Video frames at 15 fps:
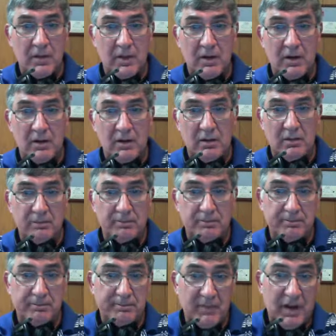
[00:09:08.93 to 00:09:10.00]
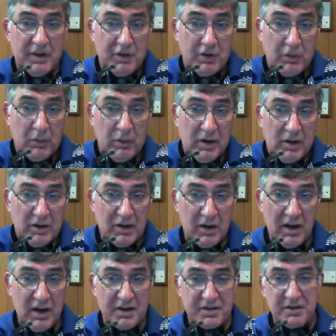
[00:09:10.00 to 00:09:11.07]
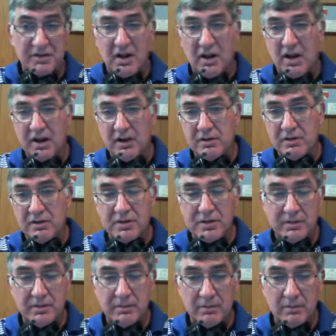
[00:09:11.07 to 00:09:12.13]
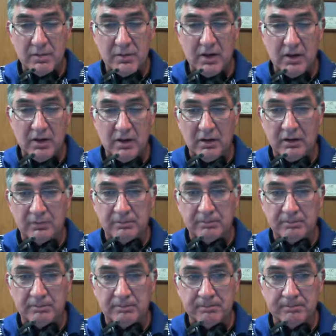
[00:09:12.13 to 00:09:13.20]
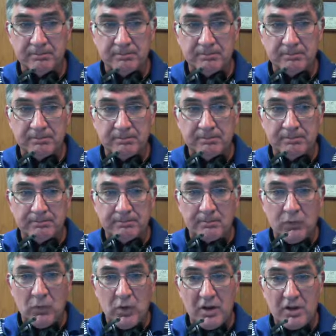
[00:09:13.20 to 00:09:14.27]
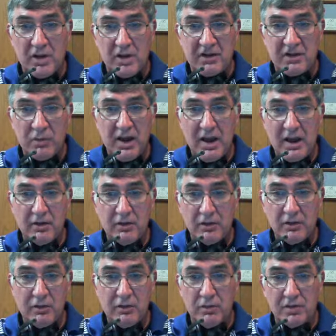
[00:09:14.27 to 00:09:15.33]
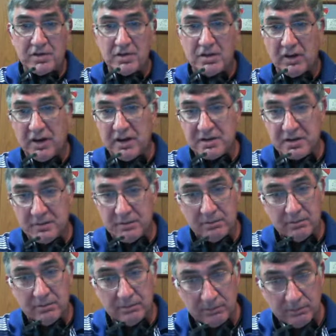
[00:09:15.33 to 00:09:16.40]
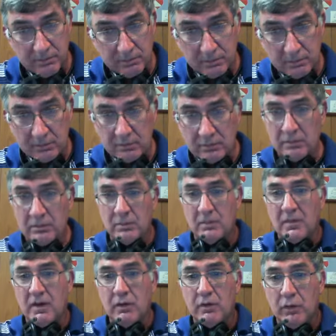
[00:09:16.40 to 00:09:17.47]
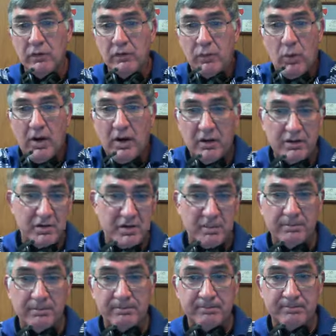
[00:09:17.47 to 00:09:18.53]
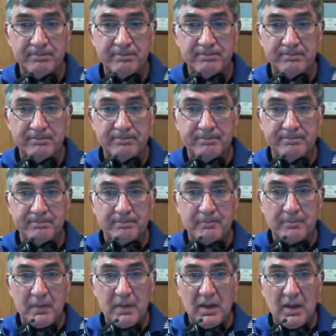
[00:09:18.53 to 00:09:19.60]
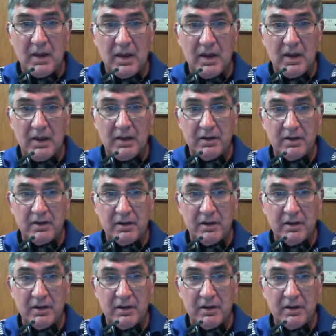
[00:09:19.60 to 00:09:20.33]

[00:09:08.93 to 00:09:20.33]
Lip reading: I took a welding class in college. One of the things we had to do was to lay some groove welds, and